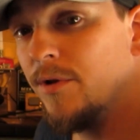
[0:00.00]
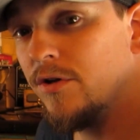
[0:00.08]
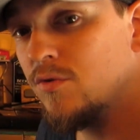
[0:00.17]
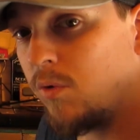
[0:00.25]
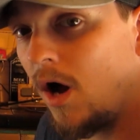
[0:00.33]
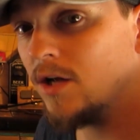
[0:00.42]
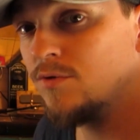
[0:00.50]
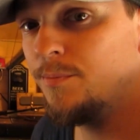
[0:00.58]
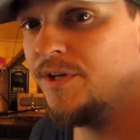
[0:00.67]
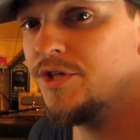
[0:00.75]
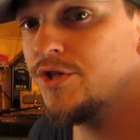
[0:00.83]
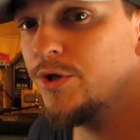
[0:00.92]
of those rods would
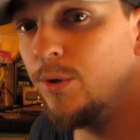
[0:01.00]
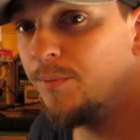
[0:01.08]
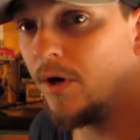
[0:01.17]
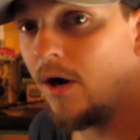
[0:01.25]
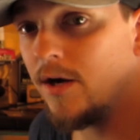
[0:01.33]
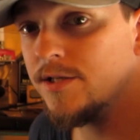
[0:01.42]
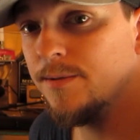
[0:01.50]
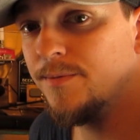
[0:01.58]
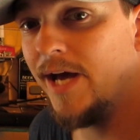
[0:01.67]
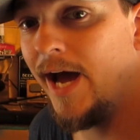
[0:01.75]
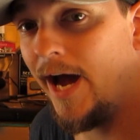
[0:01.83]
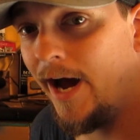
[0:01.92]
be super awesome
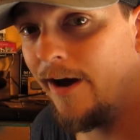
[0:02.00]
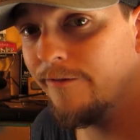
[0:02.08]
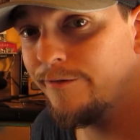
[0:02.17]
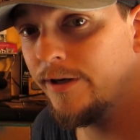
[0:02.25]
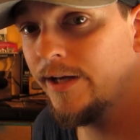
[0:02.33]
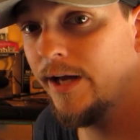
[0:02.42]
to have,